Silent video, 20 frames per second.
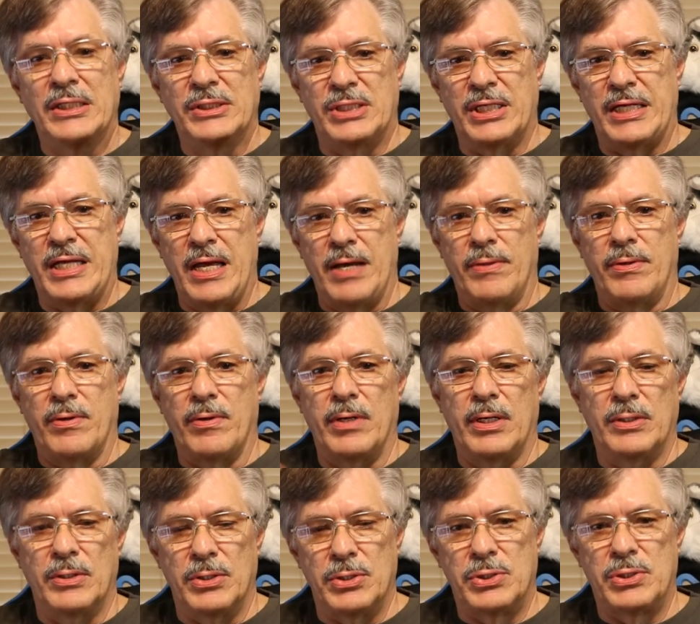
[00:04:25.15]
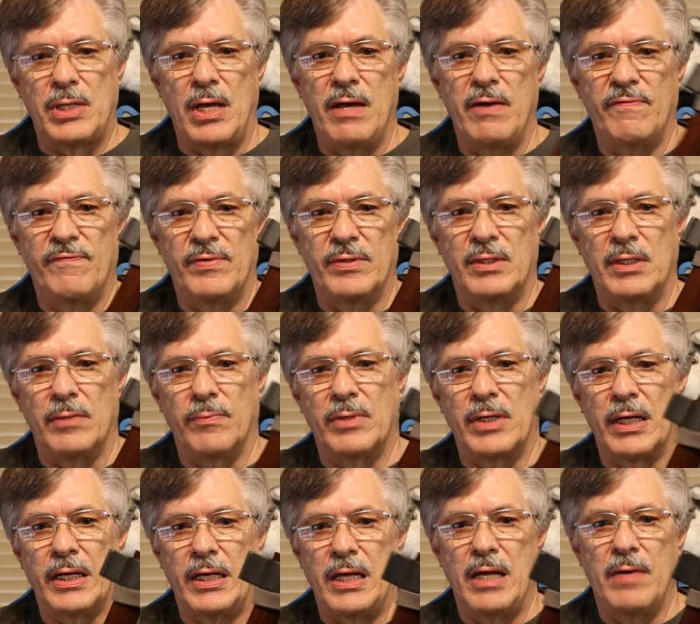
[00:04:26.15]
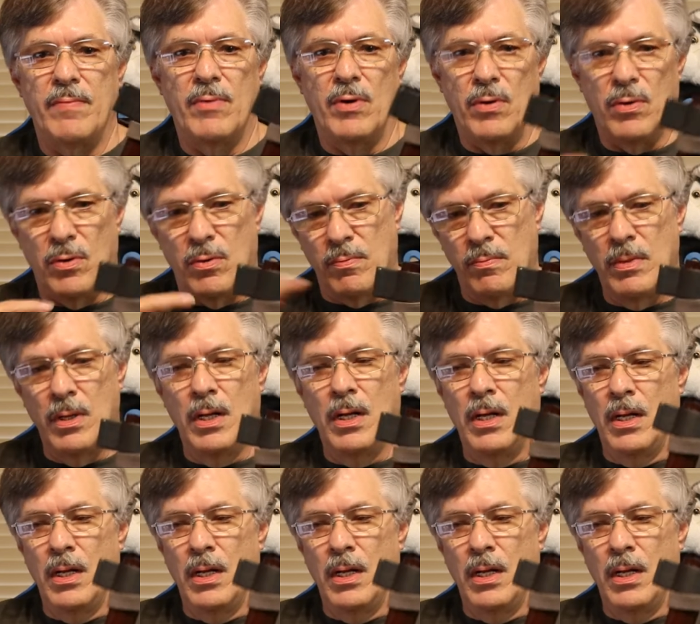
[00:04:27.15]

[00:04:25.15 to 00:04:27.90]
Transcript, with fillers: together in the safe and then when I came home